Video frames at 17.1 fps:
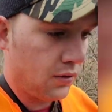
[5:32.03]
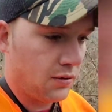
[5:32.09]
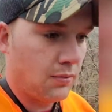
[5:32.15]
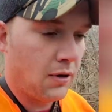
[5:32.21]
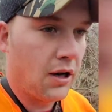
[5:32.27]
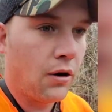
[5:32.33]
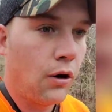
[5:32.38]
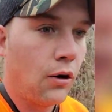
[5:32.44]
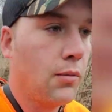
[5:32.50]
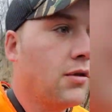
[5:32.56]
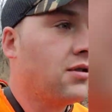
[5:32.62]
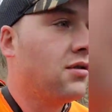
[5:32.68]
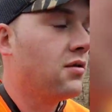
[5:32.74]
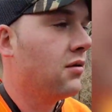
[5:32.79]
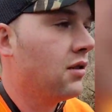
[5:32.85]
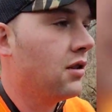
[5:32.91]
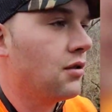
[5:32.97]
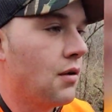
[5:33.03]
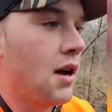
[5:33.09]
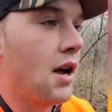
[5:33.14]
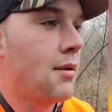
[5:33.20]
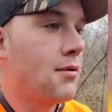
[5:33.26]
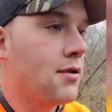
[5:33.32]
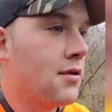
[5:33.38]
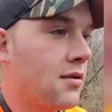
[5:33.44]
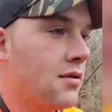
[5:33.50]
my home is in New
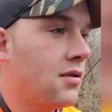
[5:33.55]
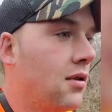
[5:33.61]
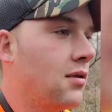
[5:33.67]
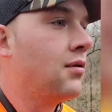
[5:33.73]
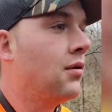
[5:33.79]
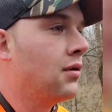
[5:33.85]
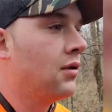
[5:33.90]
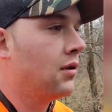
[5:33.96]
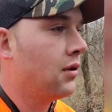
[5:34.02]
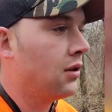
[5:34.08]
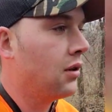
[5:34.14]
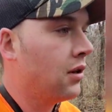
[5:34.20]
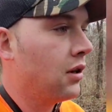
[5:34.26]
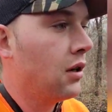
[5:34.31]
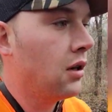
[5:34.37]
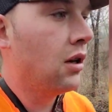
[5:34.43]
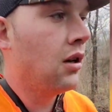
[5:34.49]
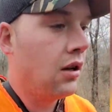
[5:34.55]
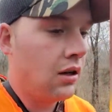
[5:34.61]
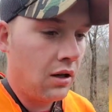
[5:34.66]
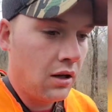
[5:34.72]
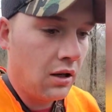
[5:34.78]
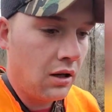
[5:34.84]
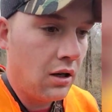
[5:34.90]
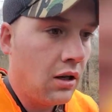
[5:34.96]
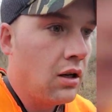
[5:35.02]
Hampshire, so
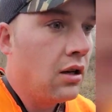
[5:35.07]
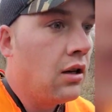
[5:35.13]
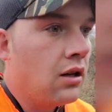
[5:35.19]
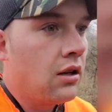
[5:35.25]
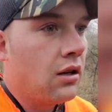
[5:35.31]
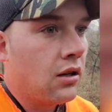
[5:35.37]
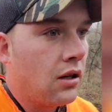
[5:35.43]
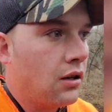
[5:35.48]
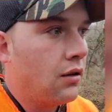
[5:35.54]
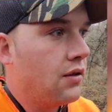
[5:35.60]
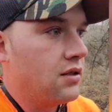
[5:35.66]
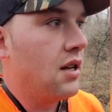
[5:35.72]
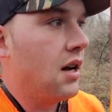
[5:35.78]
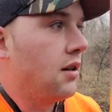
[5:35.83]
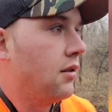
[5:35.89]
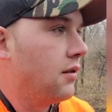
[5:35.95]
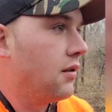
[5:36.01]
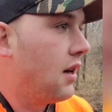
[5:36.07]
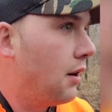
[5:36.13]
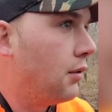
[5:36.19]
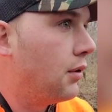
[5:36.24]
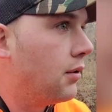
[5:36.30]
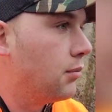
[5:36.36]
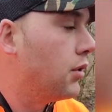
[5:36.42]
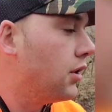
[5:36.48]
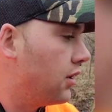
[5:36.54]
you could always download that
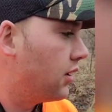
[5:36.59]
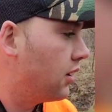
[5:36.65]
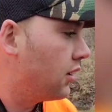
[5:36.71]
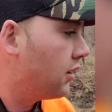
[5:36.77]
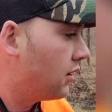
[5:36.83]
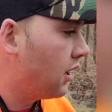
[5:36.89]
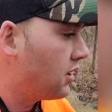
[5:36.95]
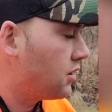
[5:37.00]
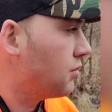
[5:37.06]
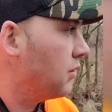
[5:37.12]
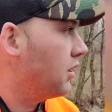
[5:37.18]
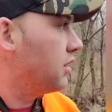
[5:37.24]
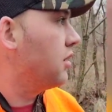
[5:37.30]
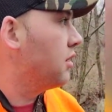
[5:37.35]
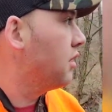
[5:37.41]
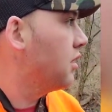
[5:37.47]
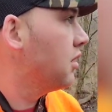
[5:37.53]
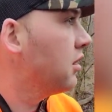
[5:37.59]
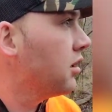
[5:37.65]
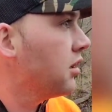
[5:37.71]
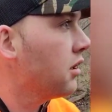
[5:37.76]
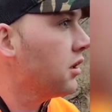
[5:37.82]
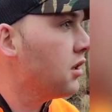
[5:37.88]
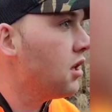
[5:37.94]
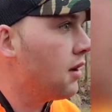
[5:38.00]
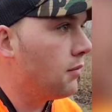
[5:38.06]
one. But I just wanted to
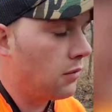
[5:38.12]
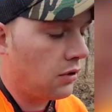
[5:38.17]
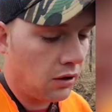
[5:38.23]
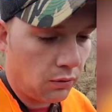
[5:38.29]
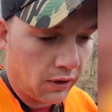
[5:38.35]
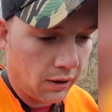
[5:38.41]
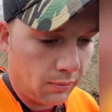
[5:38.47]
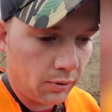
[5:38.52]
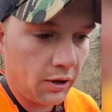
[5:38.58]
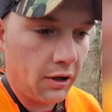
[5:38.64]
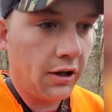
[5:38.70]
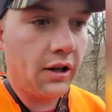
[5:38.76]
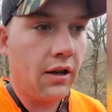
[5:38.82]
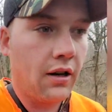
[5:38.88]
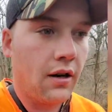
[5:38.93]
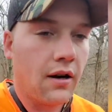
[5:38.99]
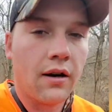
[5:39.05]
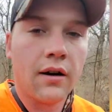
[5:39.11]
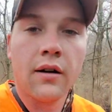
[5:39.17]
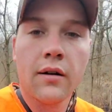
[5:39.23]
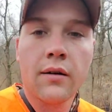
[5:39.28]
give them a quick plug here,